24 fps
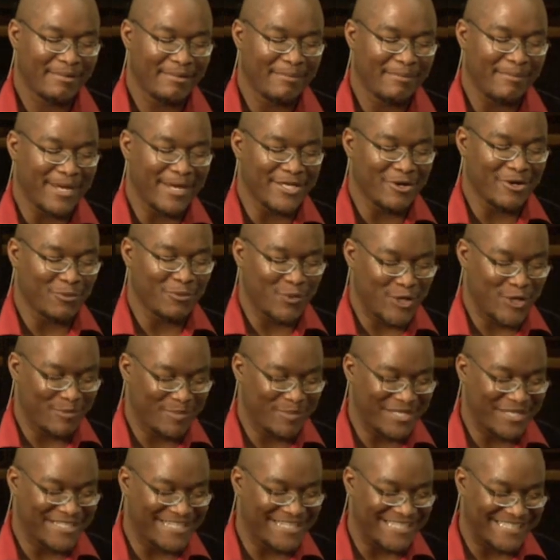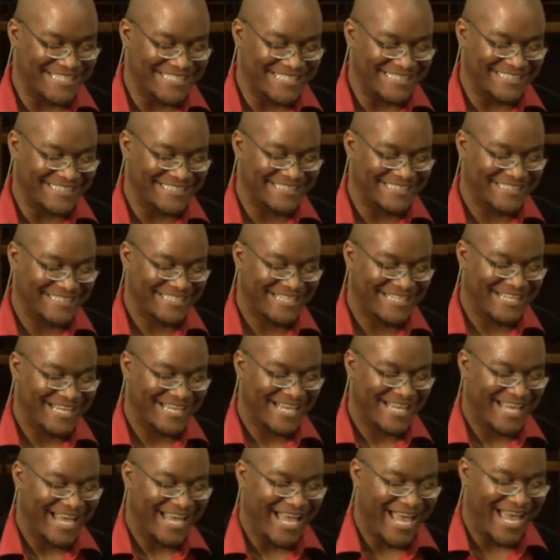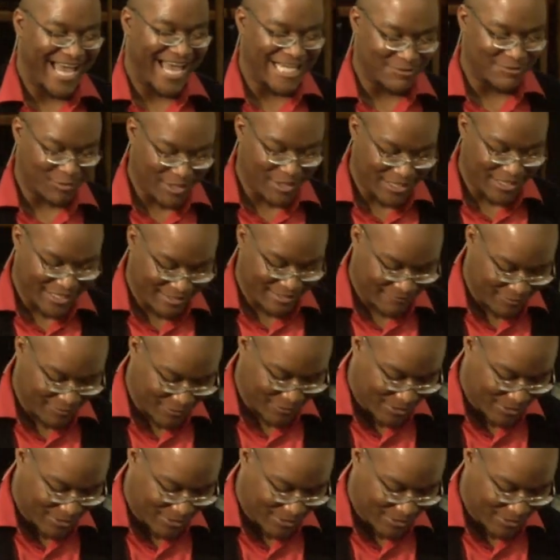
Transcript: May your will be done as we give you